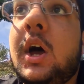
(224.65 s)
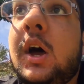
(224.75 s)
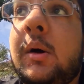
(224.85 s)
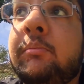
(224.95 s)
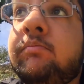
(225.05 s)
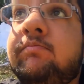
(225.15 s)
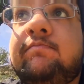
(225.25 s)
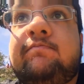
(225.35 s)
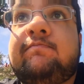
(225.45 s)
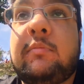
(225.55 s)

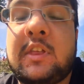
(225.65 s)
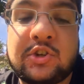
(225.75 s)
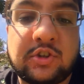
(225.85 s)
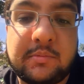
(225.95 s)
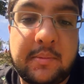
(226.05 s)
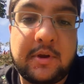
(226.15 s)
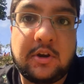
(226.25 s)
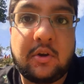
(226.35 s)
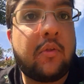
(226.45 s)
and that's just my opinion